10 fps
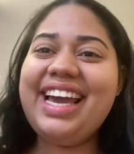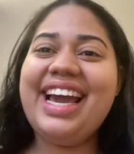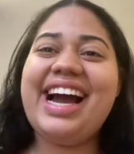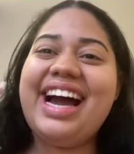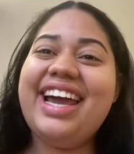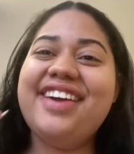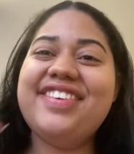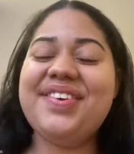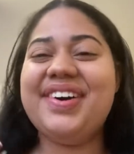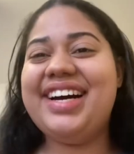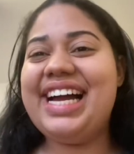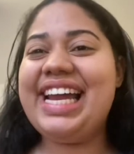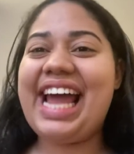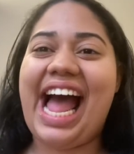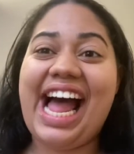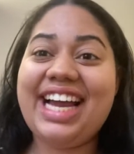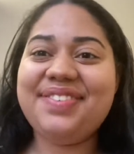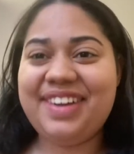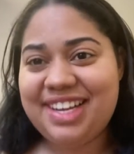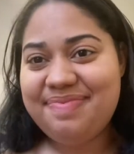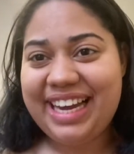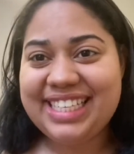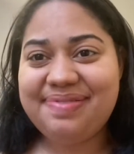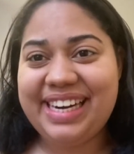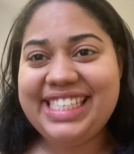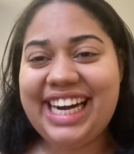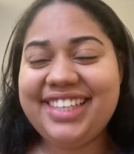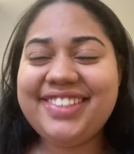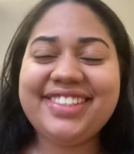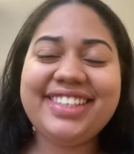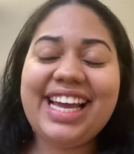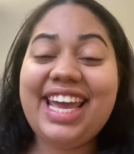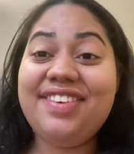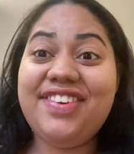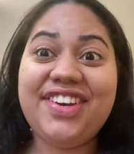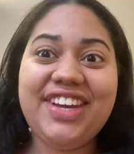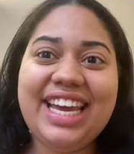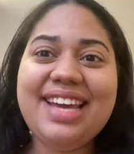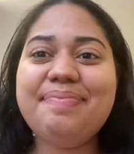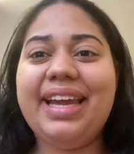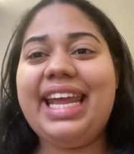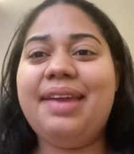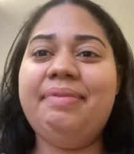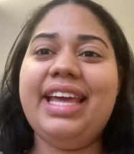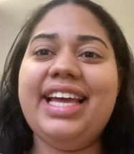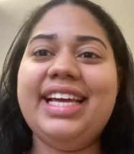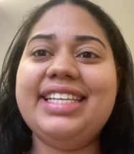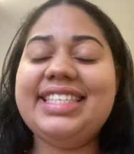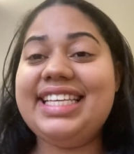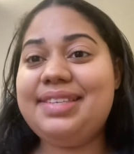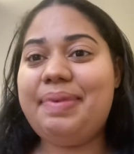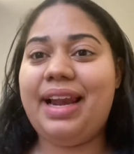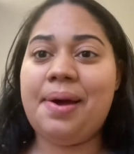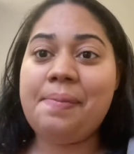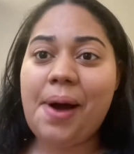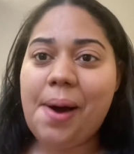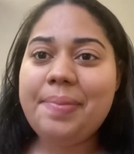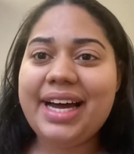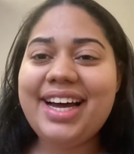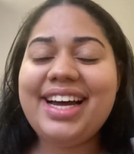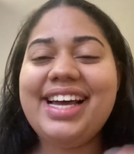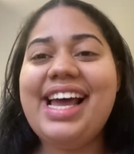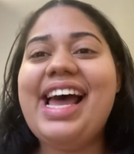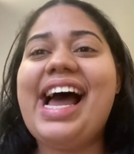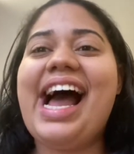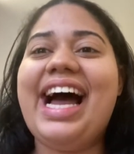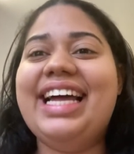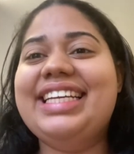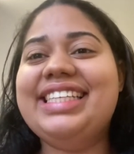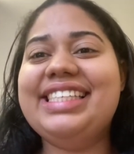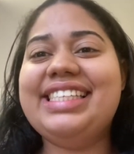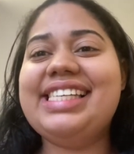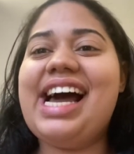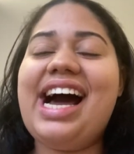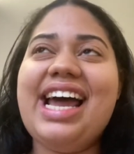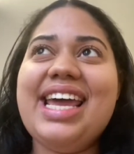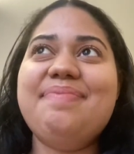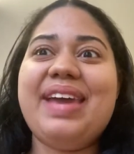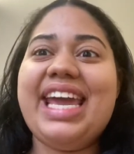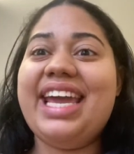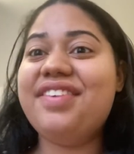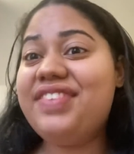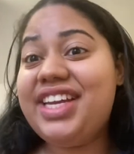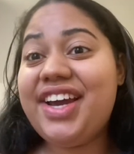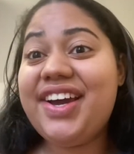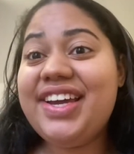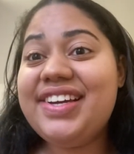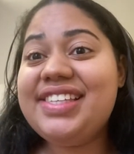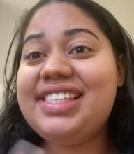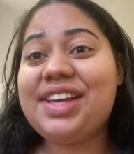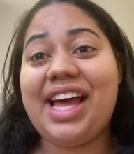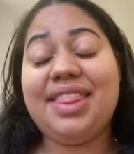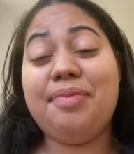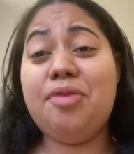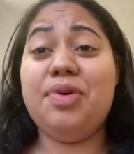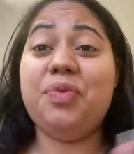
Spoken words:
Hi everyone and welcome back to my channel. If you're new, my name is Isabella Palmer and I make videos at the moment